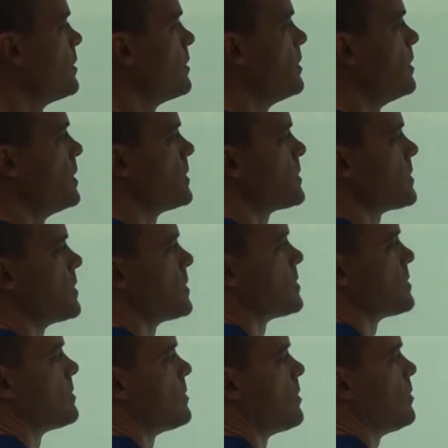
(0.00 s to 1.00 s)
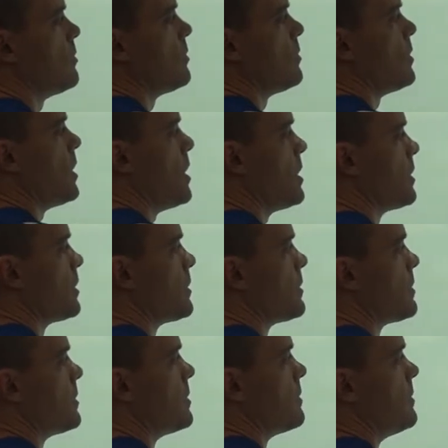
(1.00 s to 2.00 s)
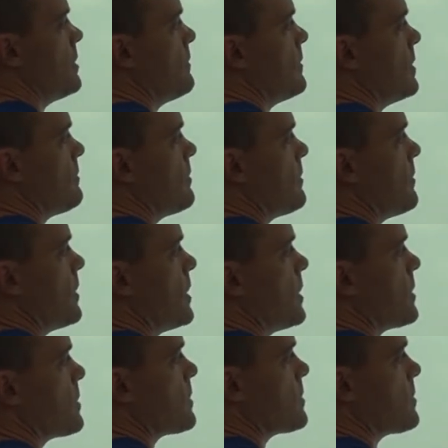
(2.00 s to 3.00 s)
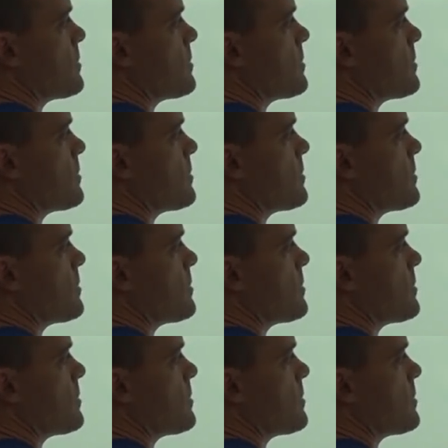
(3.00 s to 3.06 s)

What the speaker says: This is no longer the derivative of this.